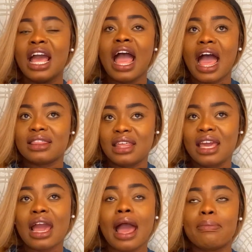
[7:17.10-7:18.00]
I
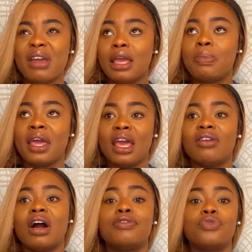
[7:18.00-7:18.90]
think I may pay
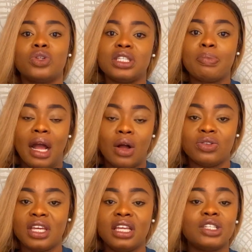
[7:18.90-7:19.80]
around
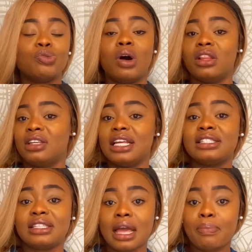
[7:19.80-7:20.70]
£40 each month.
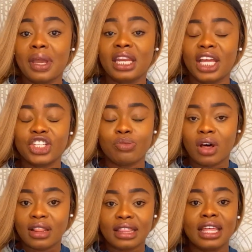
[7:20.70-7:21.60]
Let's say I'm paying each
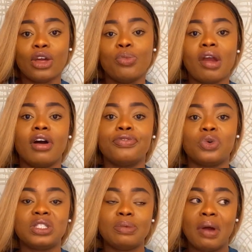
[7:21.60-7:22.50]
month, I think it'll be around
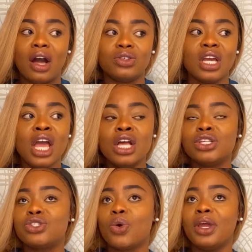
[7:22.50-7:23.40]
£40.
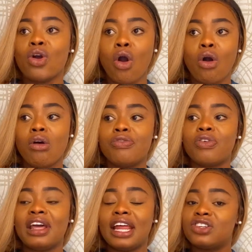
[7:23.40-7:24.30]
So in all,
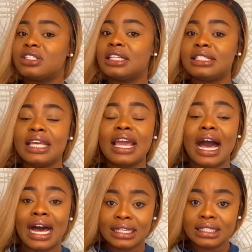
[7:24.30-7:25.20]
for electricity
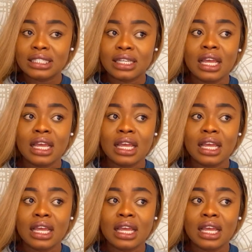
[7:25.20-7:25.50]
and